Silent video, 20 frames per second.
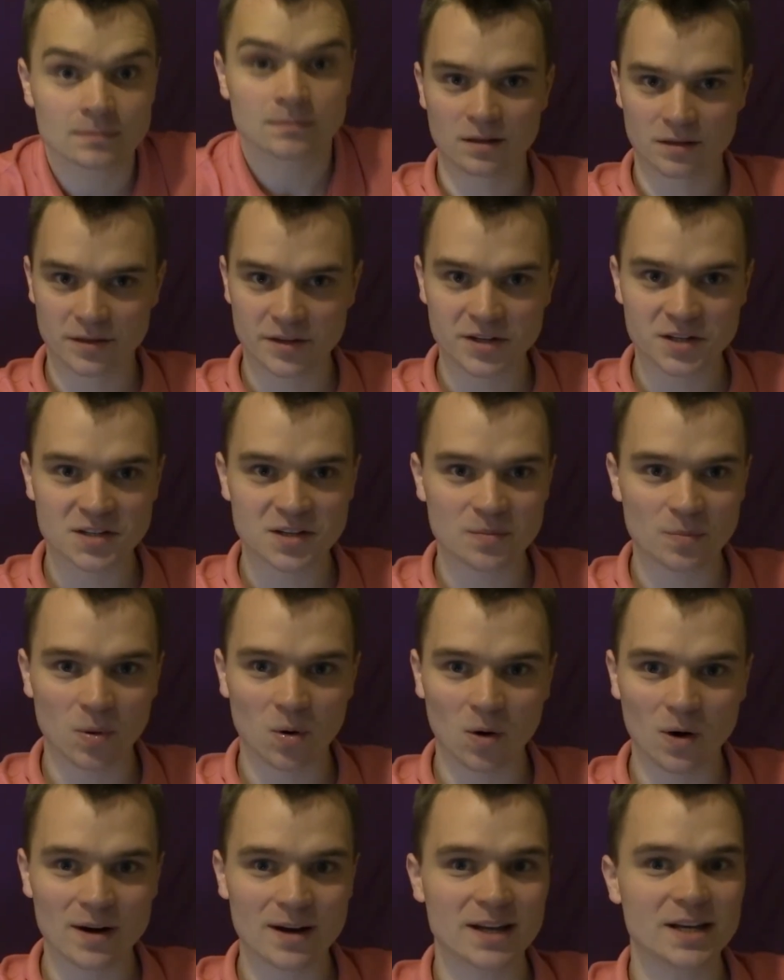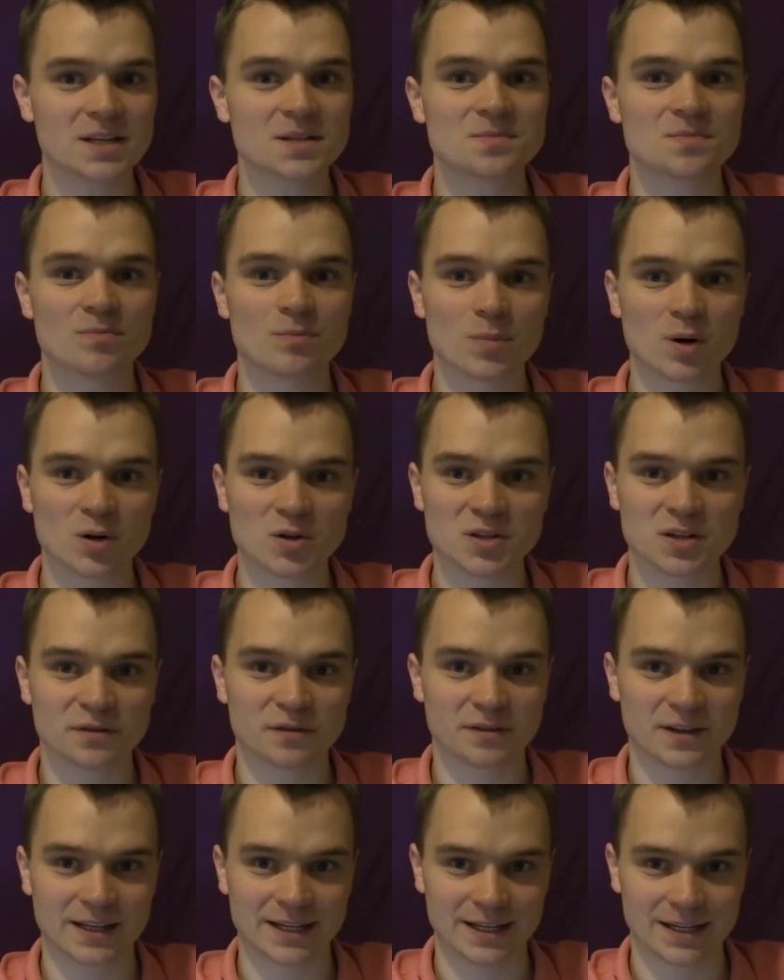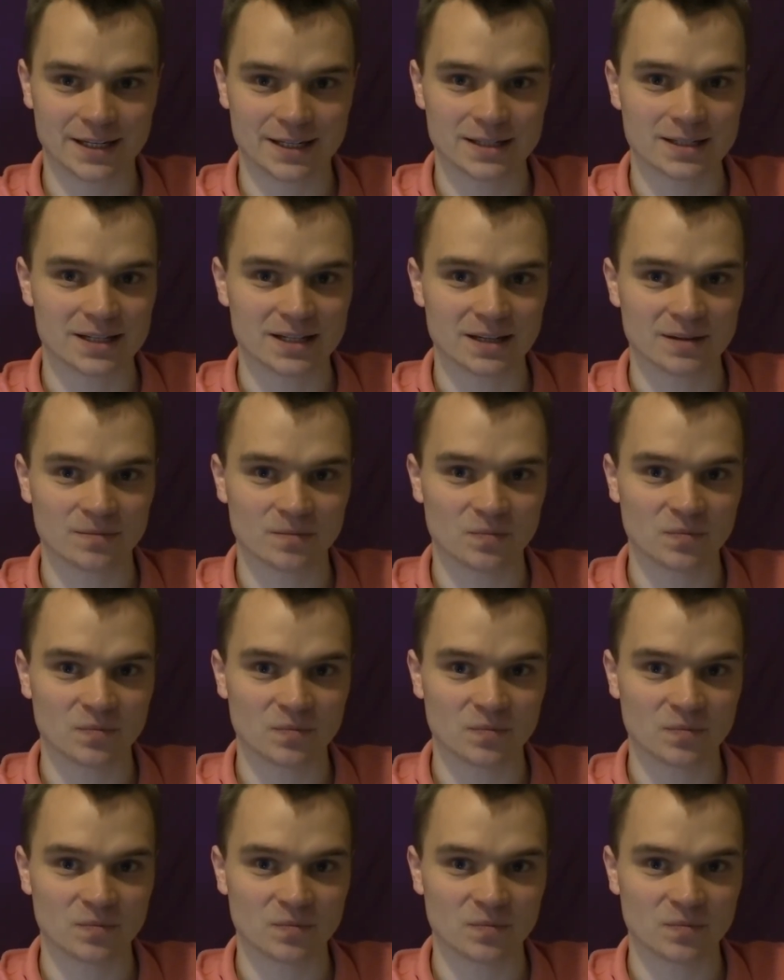The support is mercifully easy.